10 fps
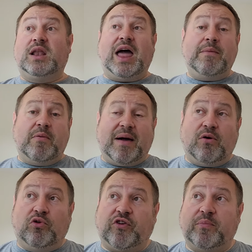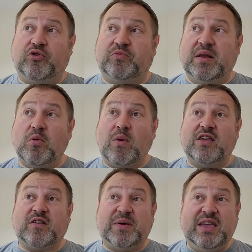Labour may also push minimum
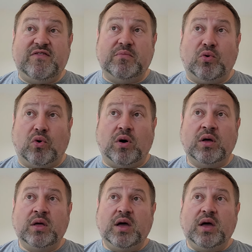wage up even more